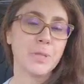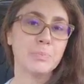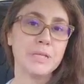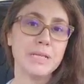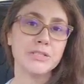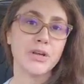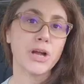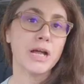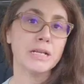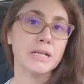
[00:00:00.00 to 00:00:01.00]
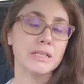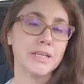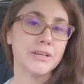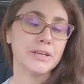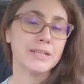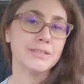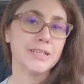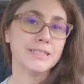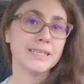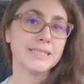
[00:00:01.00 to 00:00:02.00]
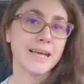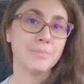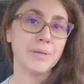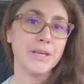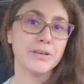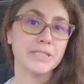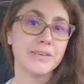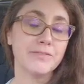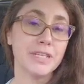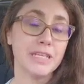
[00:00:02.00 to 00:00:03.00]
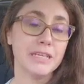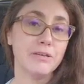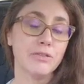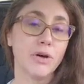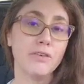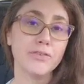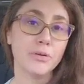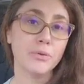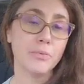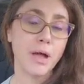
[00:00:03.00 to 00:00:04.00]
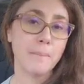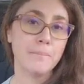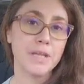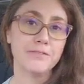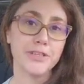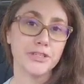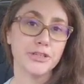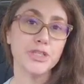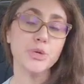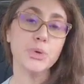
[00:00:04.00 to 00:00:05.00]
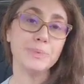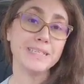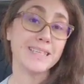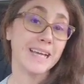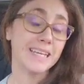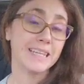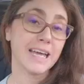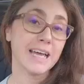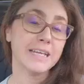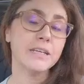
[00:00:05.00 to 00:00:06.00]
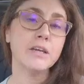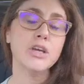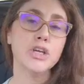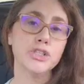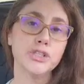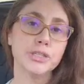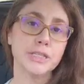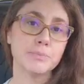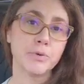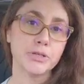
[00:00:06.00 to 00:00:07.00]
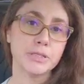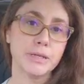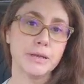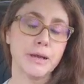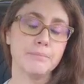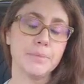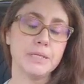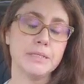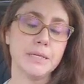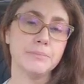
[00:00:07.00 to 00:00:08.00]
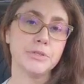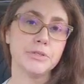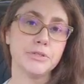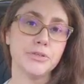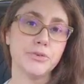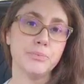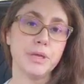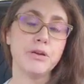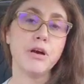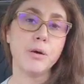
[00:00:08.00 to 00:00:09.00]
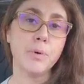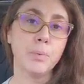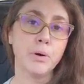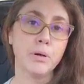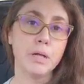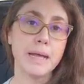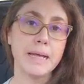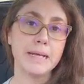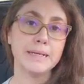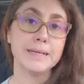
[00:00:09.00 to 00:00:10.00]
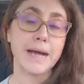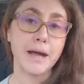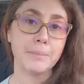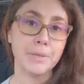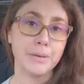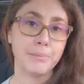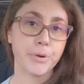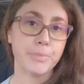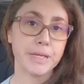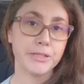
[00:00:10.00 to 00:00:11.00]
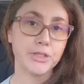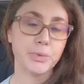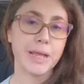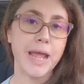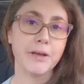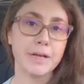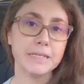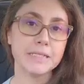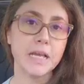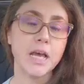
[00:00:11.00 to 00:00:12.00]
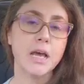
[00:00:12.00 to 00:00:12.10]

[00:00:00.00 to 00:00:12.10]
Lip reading: the pleadings are unclear, and it does not appear as if the lawful beneficiaries who would be second in line, should this person be deemed to be culpable and not be permitted to inherit,